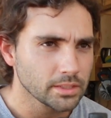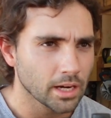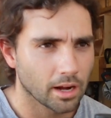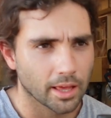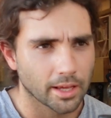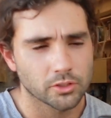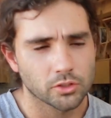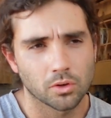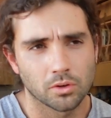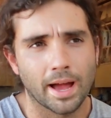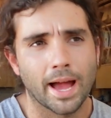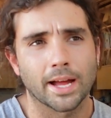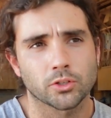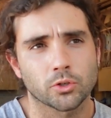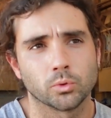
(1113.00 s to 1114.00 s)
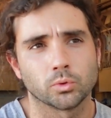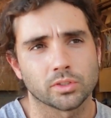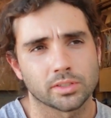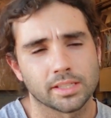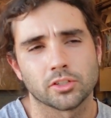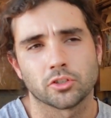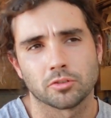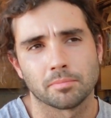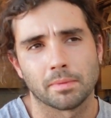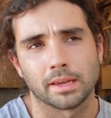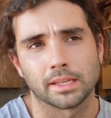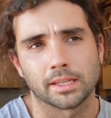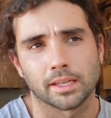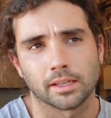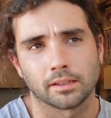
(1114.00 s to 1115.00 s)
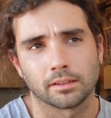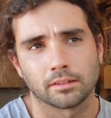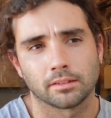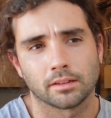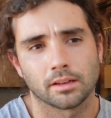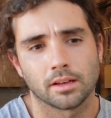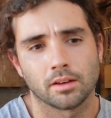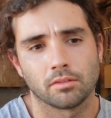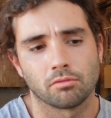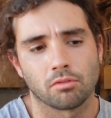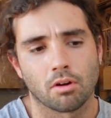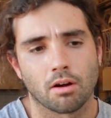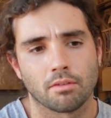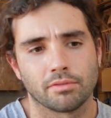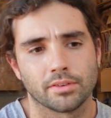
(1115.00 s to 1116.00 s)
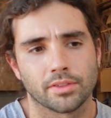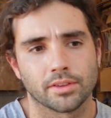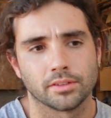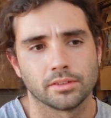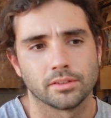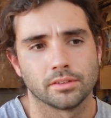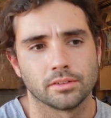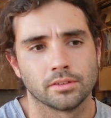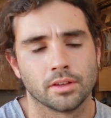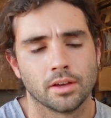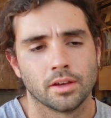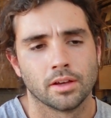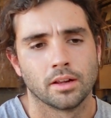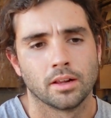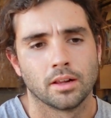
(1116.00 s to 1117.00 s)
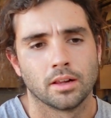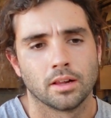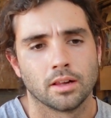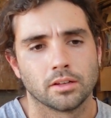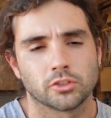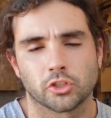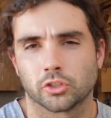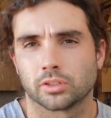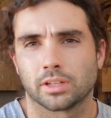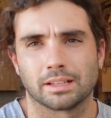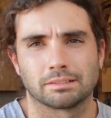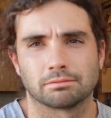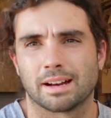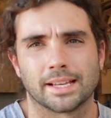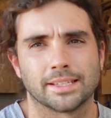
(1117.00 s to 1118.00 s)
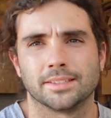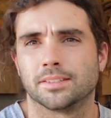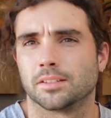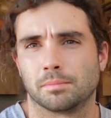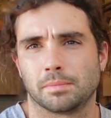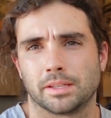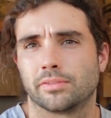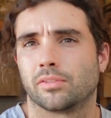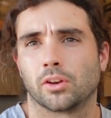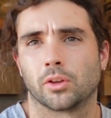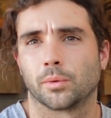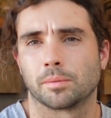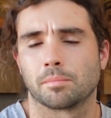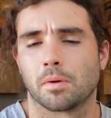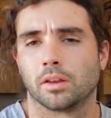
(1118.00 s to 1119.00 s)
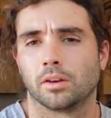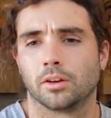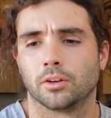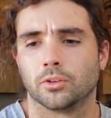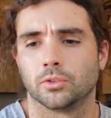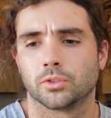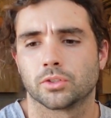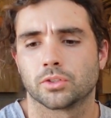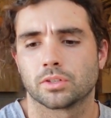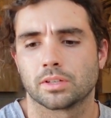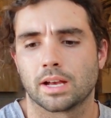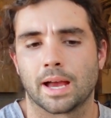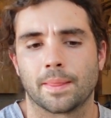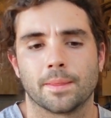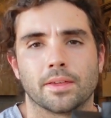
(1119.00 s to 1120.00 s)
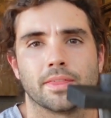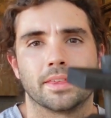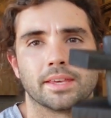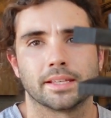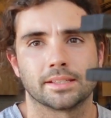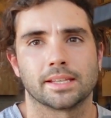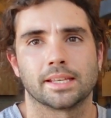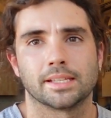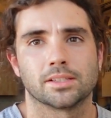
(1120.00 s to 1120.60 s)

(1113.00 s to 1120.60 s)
like sort of actual decision making rather than just like randomly following my nose, and that this